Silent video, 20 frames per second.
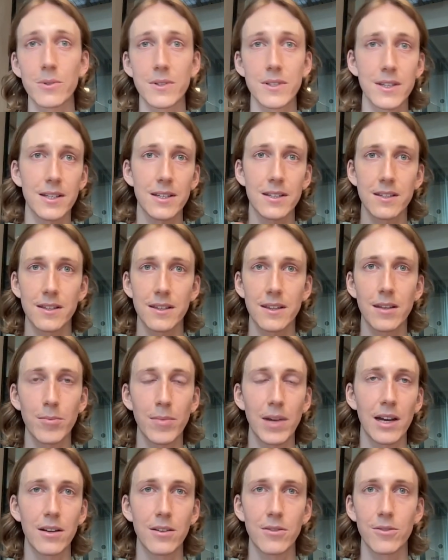was this, the
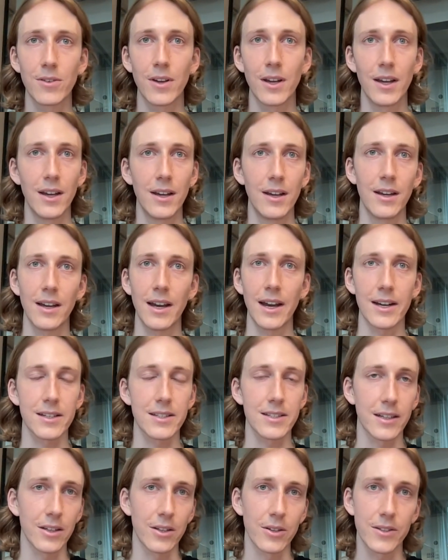amount of
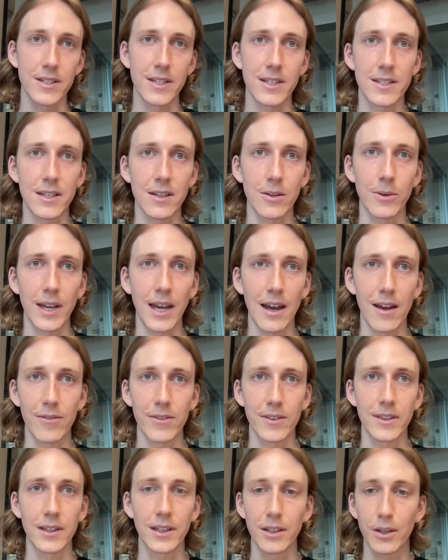Axelar USDC we have
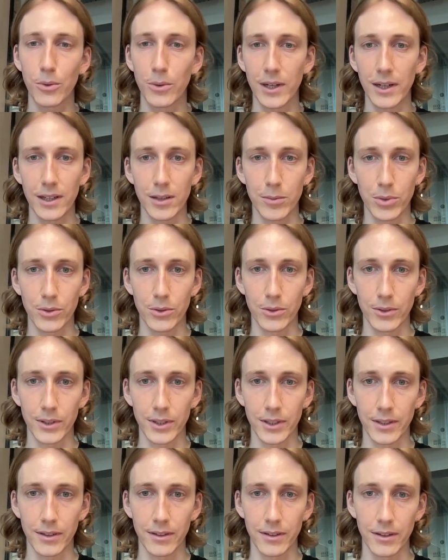in the liquidity pool
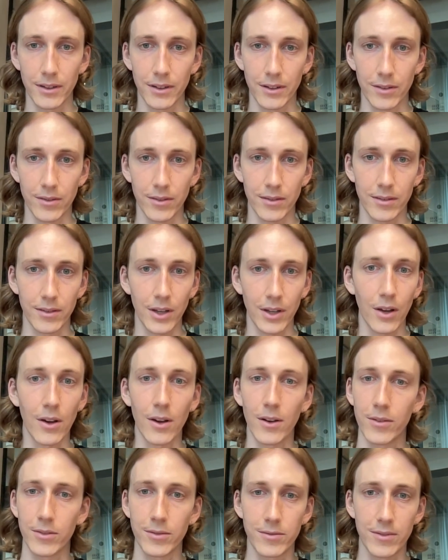on
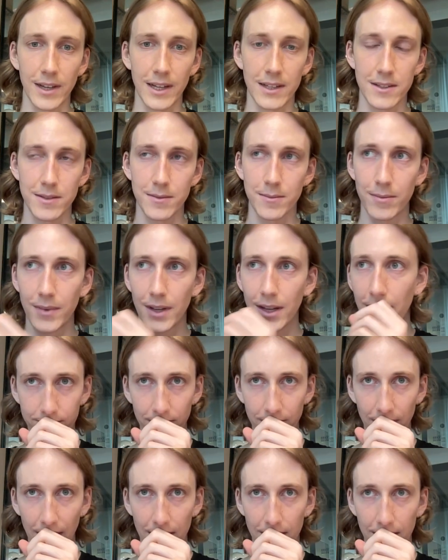Curve on Fantom.
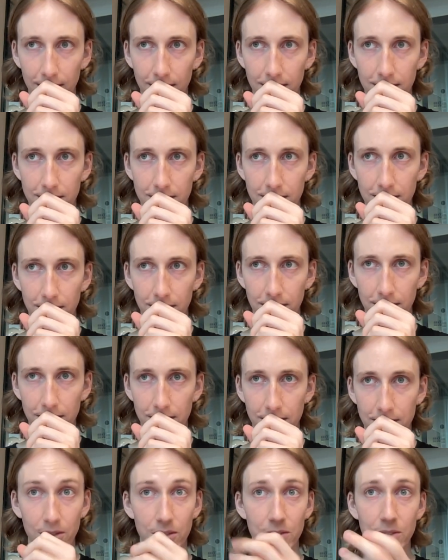And
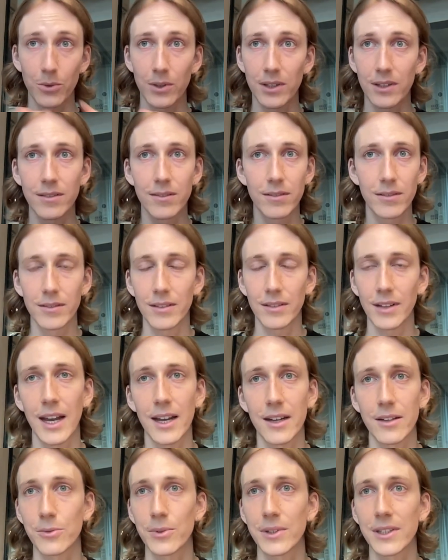so Squid
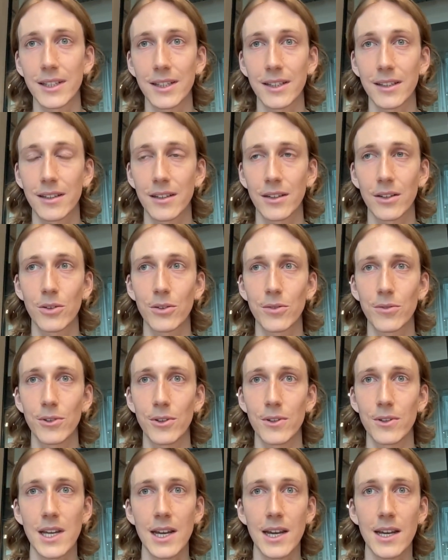had a really good
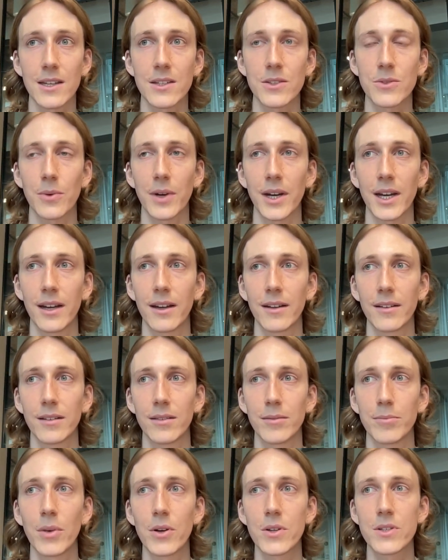few days where
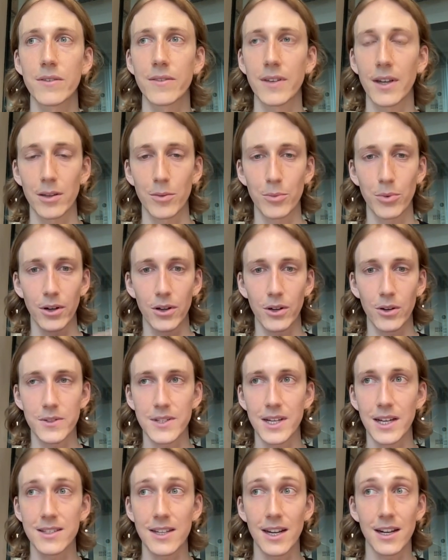most of the other
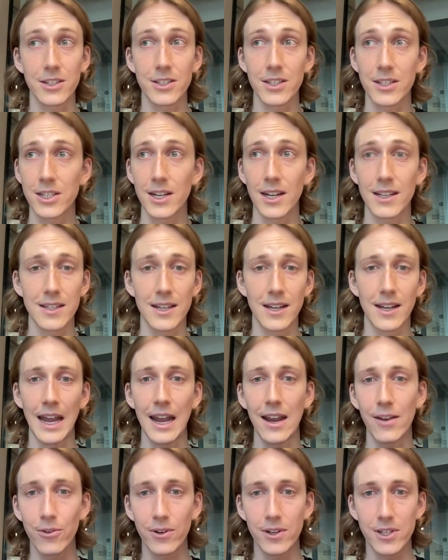protocols had to actually shut down
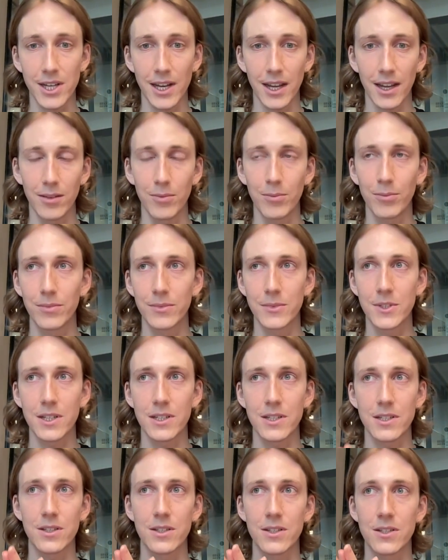every chain
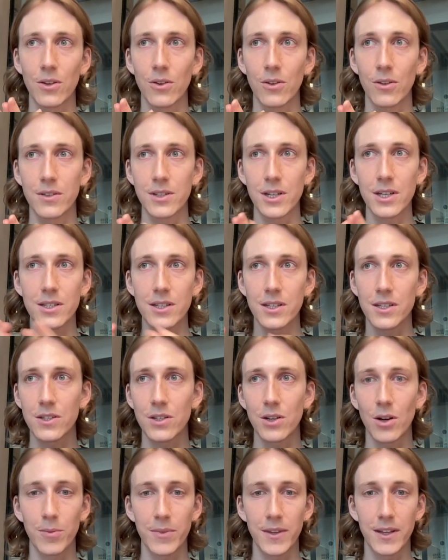just to
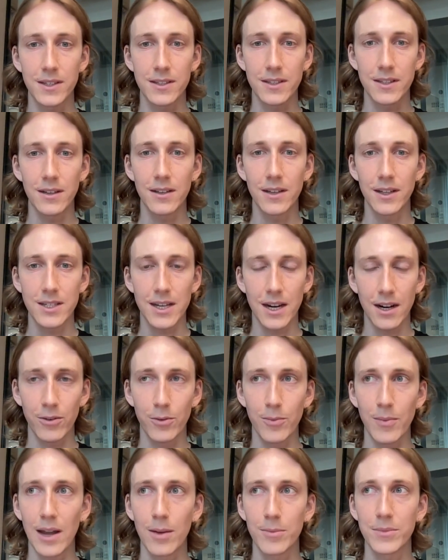stop this attack
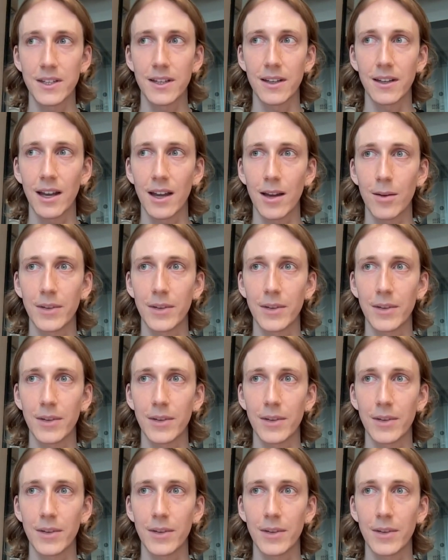from happening.